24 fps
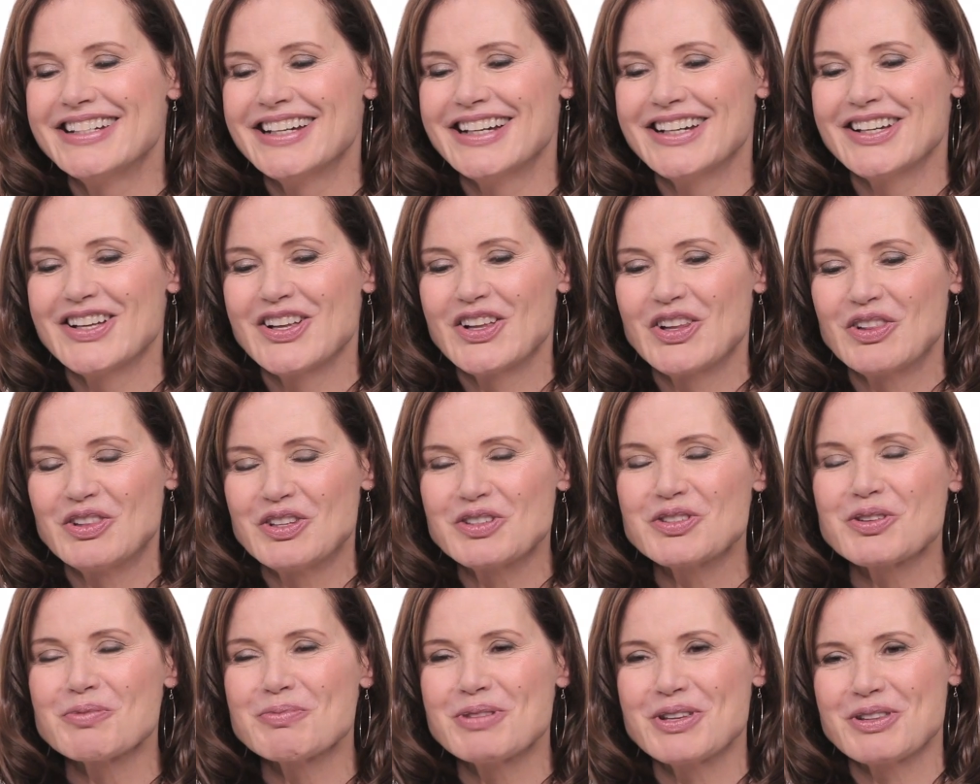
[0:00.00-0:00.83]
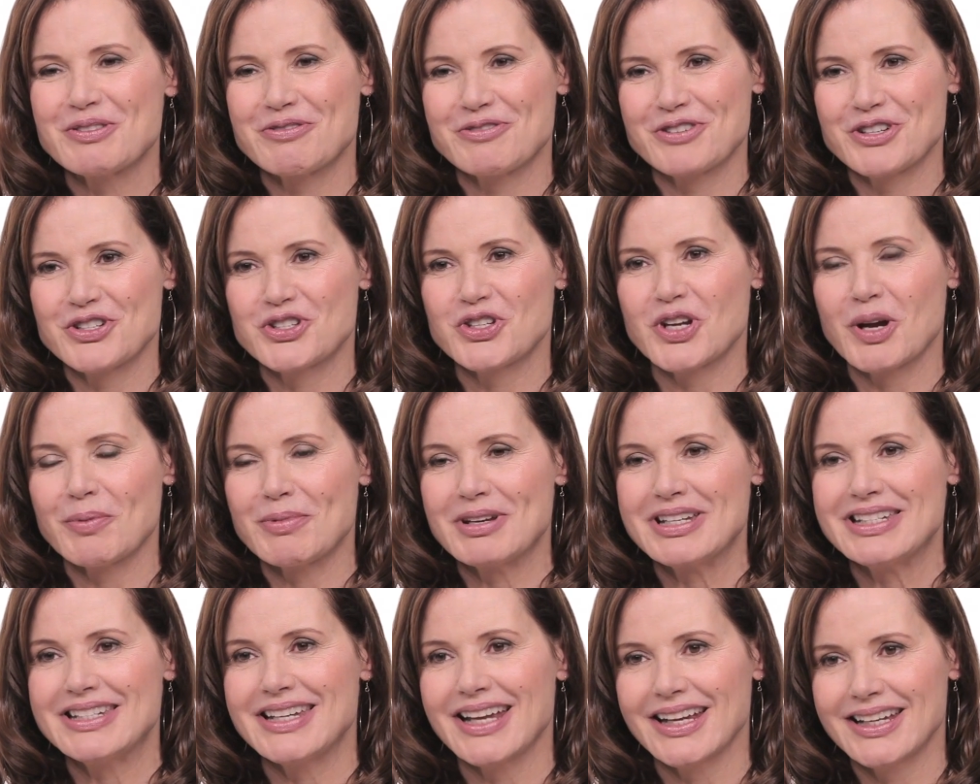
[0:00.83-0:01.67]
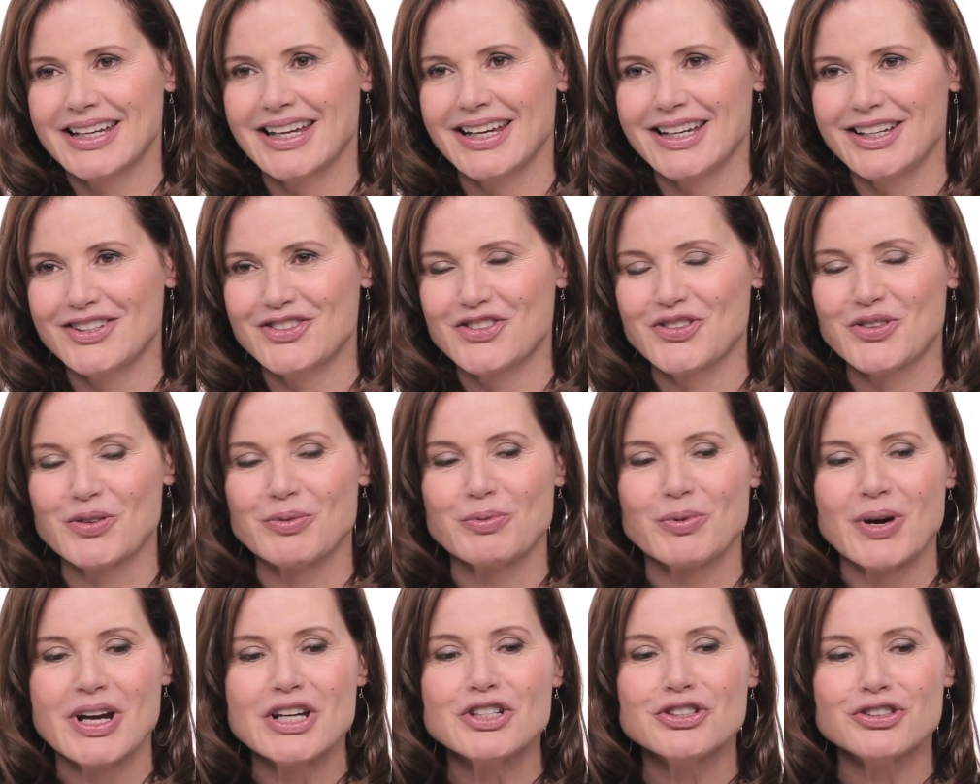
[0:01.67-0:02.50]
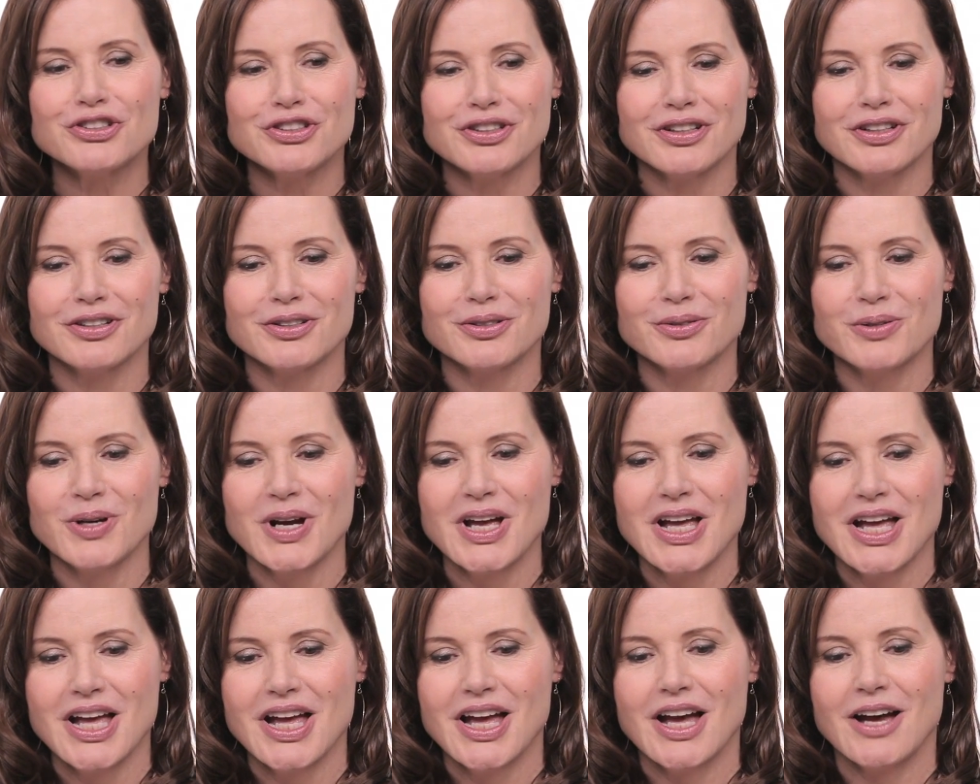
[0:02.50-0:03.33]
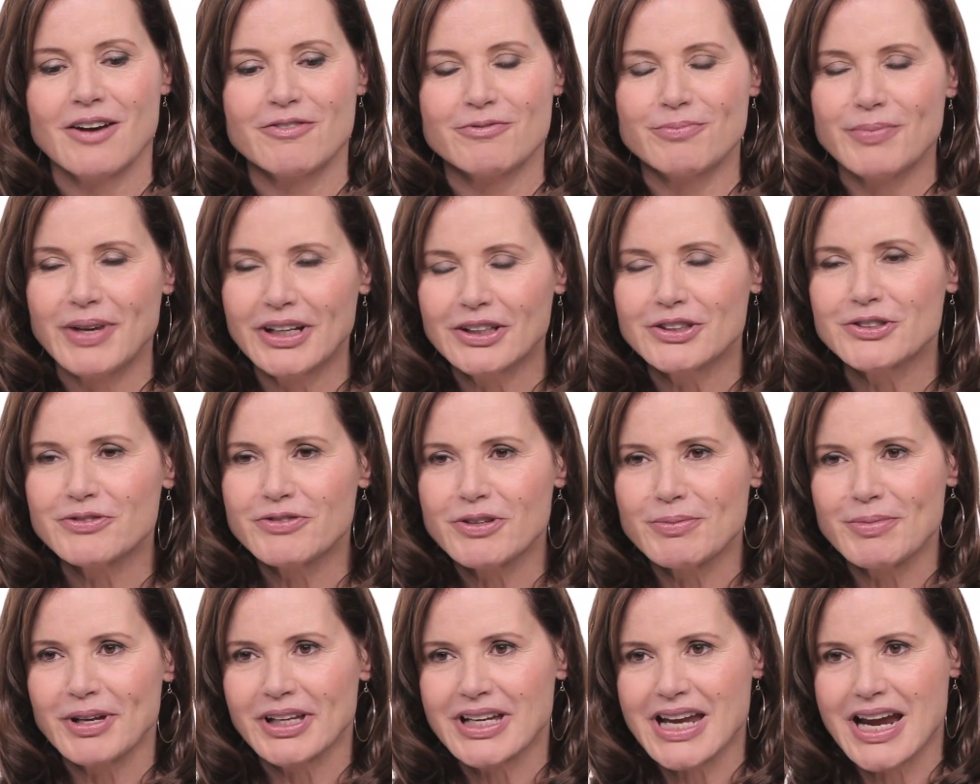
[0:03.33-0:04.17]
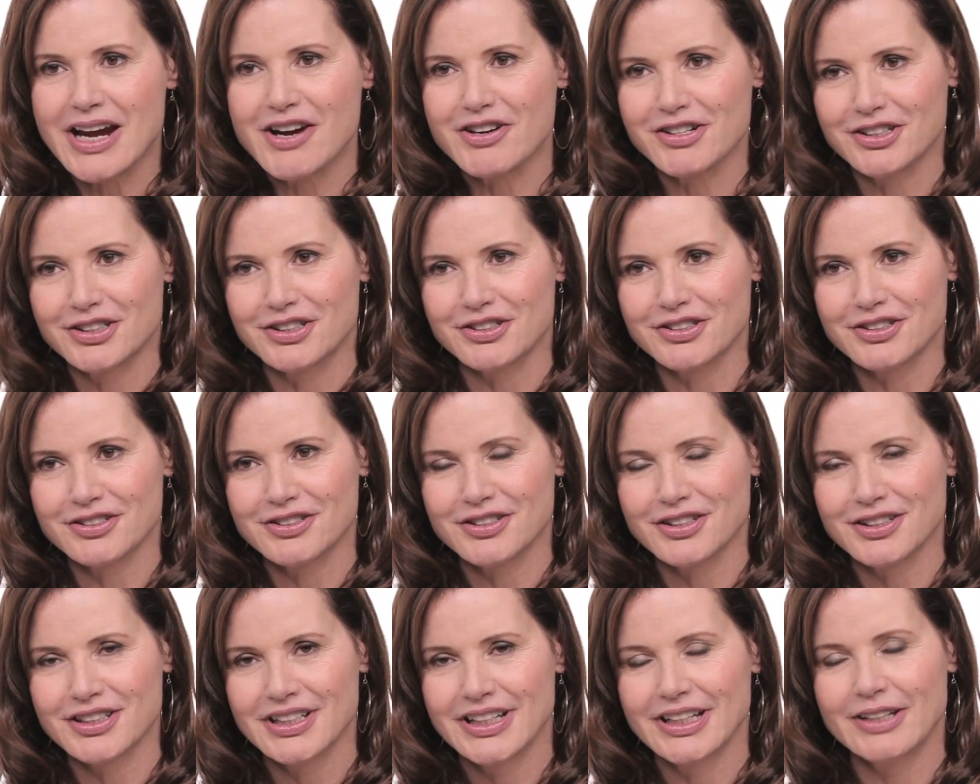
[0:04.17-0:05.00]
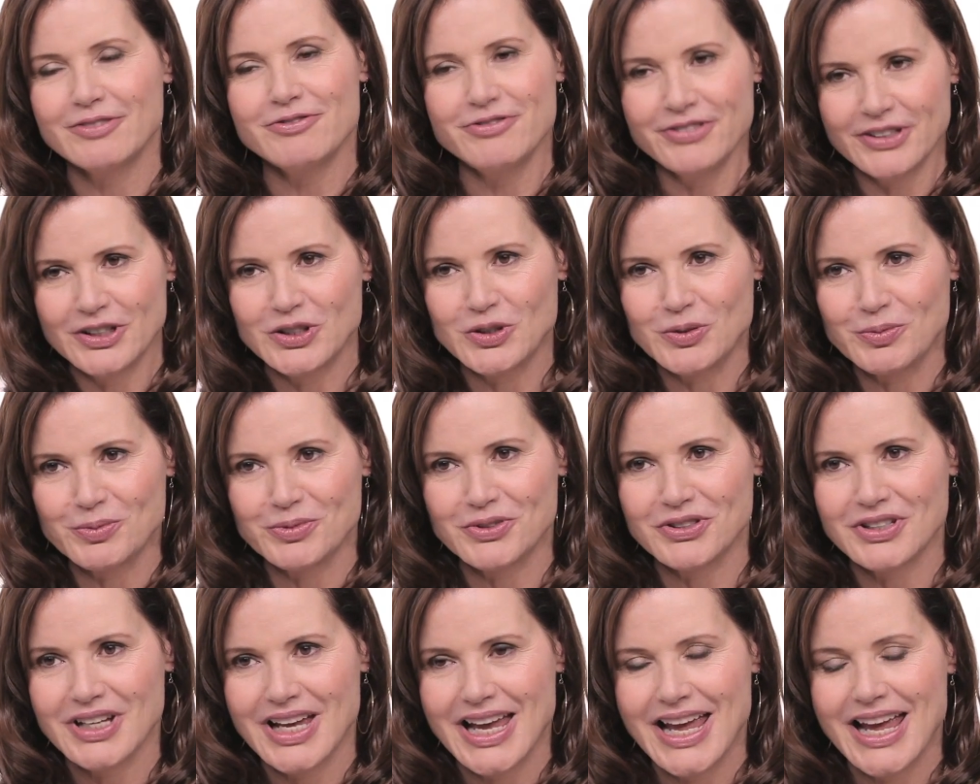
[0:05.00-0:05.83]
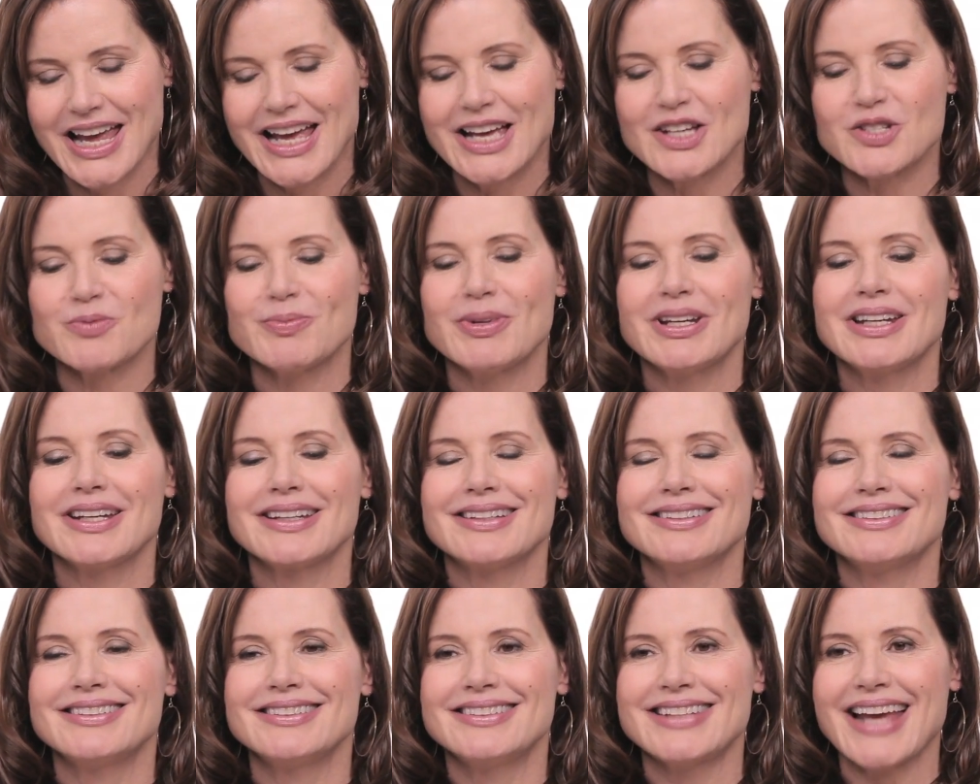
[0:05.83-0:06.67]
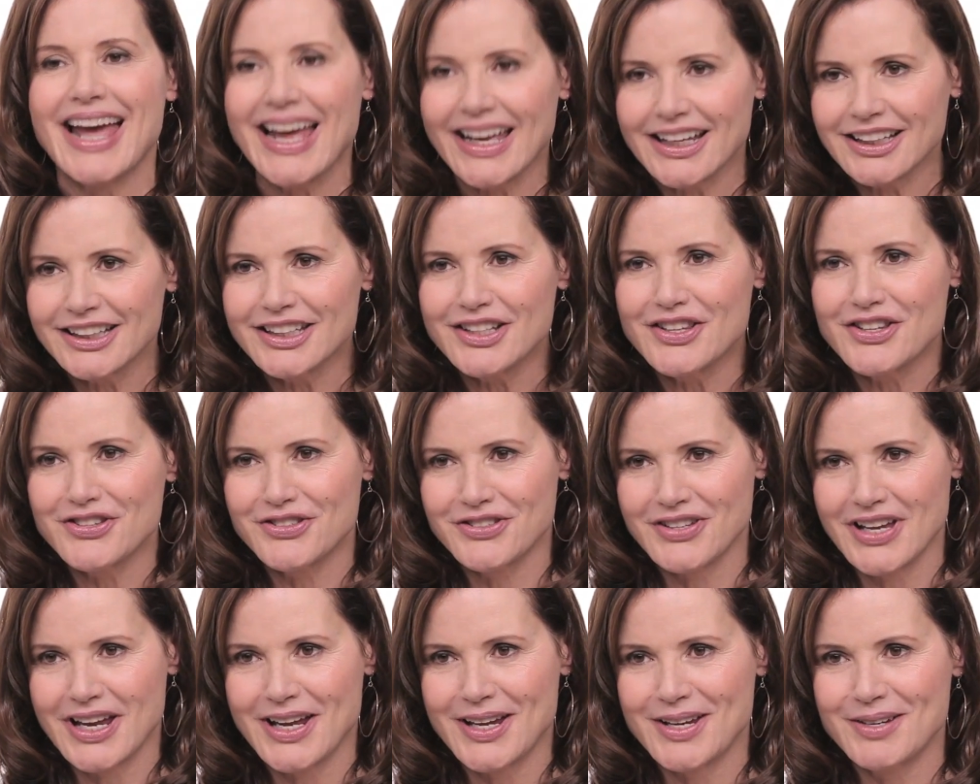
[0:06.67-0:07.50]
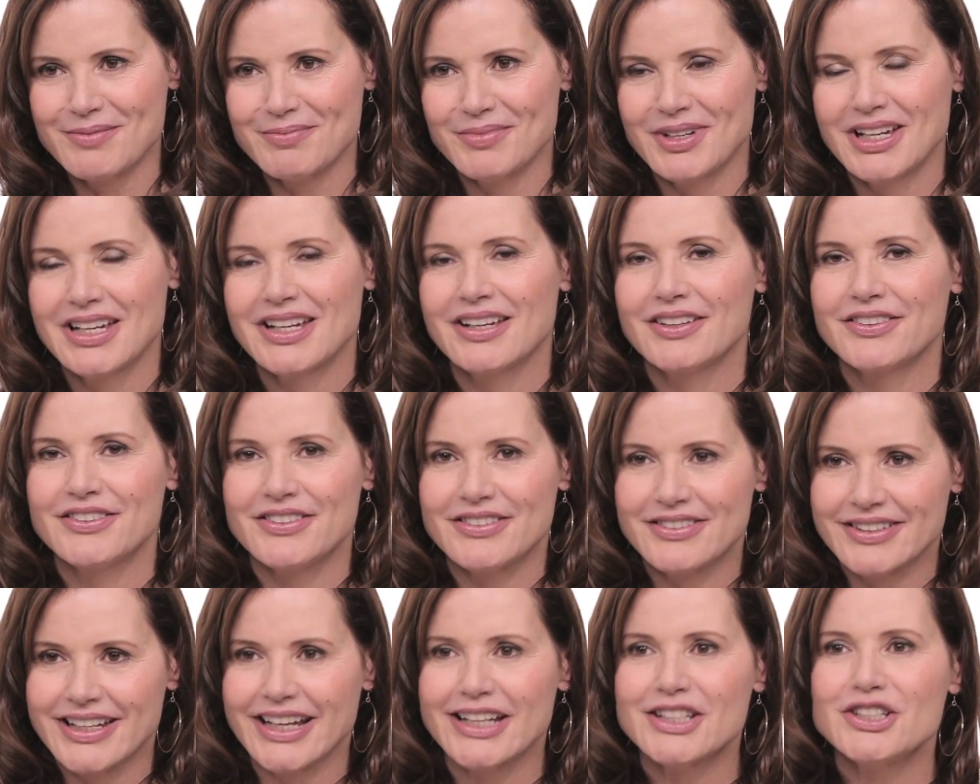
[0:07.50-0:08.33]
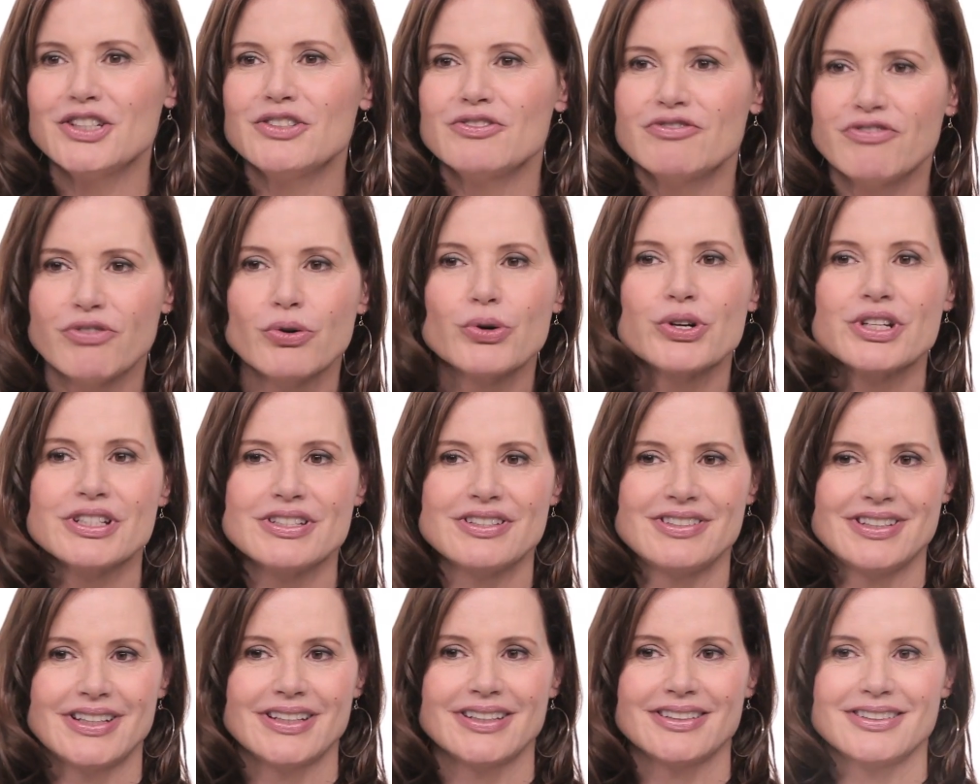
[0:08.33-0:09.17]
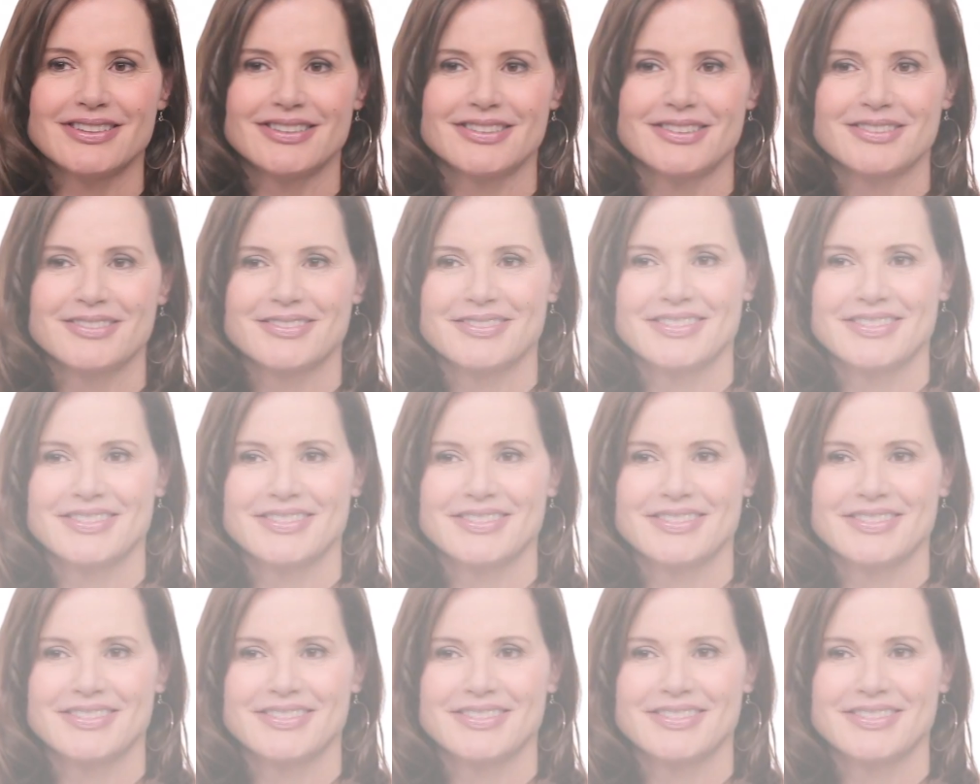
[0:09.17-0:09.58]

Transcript: uh, this will be the first time in decades. The ratio of male to female characters in films has been exactly the same since 1946.